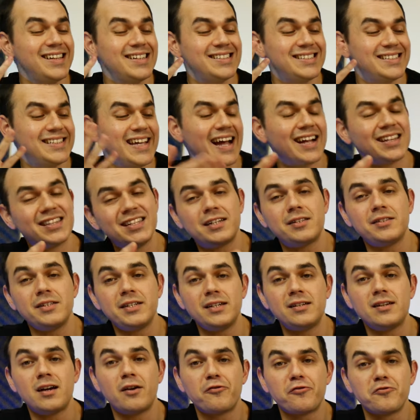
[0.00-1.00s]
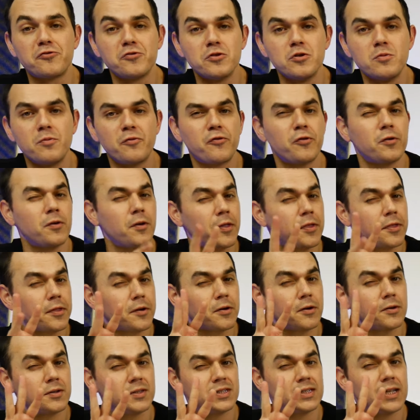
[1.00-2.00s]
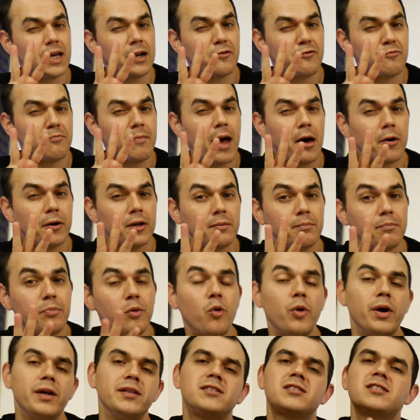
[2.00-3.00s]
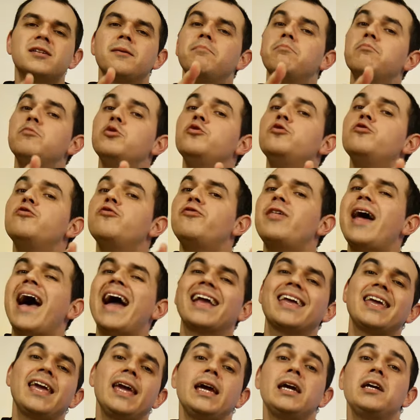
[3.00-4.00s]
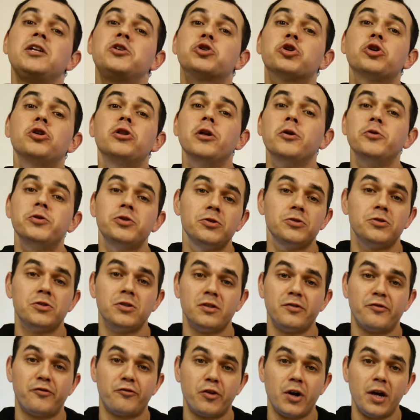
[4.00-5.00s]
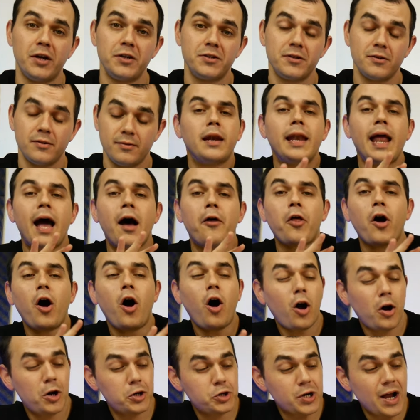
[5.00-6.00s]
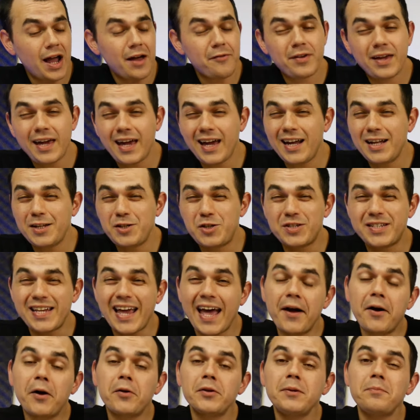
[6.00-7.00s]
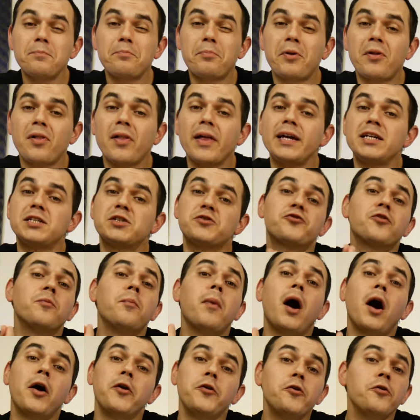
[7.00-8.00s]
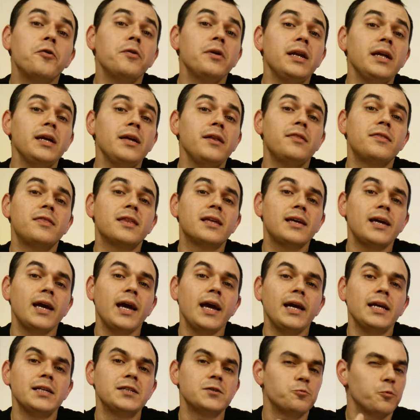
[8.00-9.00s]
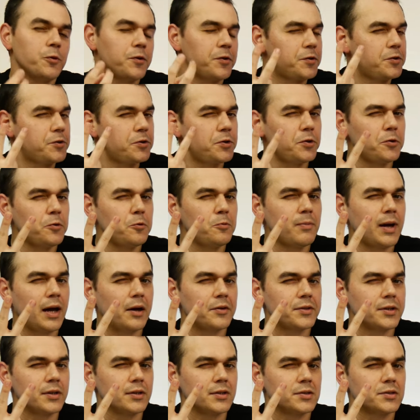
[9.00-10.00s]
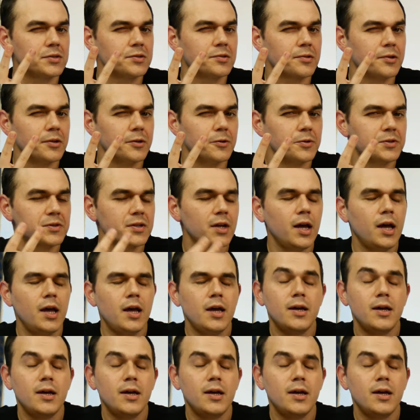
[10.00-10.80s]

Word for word: is technically enough room for a third set of mounting points to move that cage closer to the front. Now the hard drive cage is held in place from underneath the case with two mounting screws